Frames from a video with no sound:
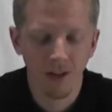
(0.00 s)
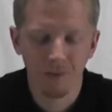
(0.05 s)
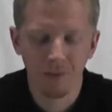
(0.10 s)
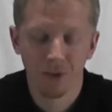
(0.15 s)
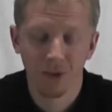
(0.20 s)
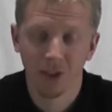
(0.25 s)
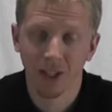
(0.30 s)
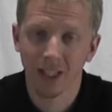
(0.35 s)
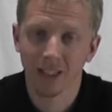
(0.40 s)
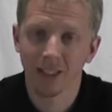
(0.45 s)

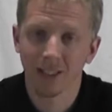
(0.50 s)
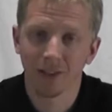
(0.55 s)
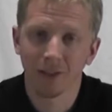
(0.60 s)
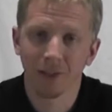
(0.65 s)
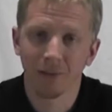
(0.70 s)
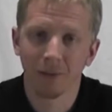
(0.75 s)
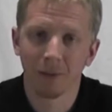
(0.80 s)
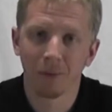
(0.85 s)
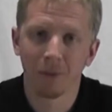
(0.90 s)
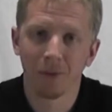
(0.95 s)
So that's
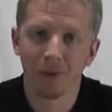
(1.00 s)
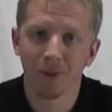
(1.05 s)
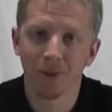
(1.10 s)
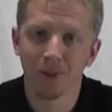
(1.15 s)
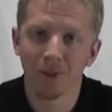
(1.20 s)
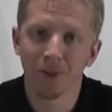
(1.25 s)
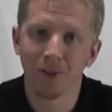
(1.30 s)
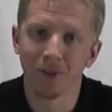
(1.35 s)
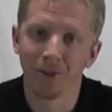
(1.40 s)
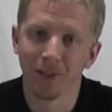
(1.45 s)
extremely
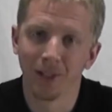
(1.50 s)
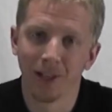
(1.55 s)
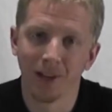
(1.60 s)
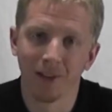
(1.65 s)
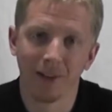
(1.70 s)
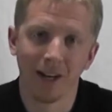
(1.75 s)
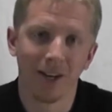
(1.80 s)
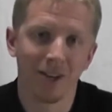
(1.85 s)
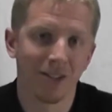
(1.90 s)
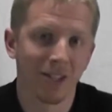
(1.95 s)
important too.
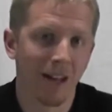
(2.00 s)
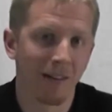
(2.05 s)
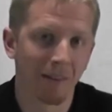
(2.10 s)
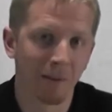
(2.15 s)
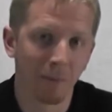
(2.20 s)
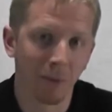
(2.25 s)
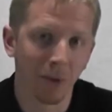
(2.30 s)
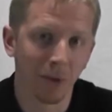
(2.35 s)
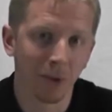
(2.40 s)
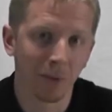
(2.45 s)
Not just
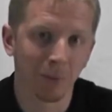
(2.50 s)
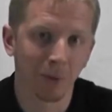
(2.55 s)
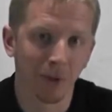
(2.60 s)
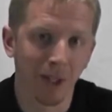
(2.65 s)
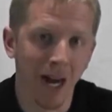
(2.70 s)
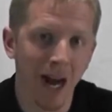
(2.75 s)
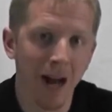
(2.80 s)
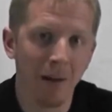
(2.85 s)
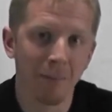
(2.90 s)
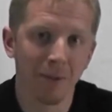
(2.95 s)
having multiple
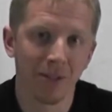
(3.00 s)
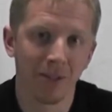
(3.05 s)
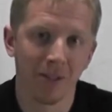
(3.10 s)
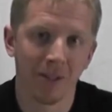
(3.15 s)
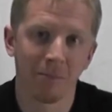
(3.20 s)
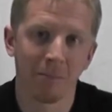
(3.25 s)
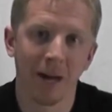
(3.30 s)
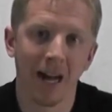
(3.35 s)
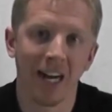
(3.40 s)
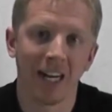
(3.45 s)
copies of
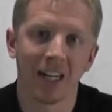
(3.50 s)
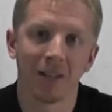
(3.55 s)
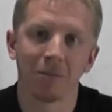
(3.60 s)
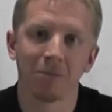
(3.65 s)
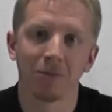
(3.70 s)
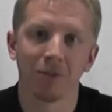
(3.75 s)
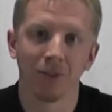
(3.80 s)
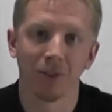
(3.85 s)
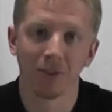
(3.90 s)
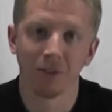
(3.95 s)
the
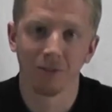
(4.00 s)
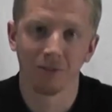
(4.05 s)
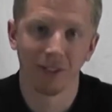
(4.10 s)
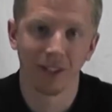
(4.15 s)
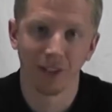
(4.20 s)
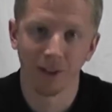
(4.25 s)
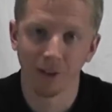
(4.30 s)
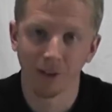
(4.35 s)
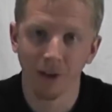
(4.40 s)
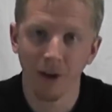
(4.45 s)
backup for
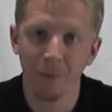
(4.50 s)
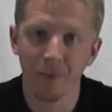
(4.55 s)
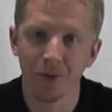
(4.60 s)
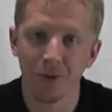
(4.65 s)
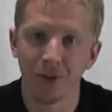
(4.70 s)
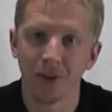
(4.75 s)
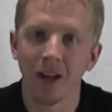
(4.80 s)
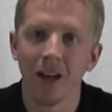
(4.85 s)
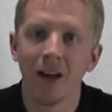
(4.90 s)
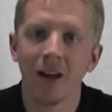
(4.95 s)

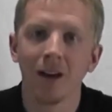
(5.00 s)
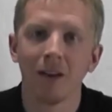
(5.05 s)
corruption,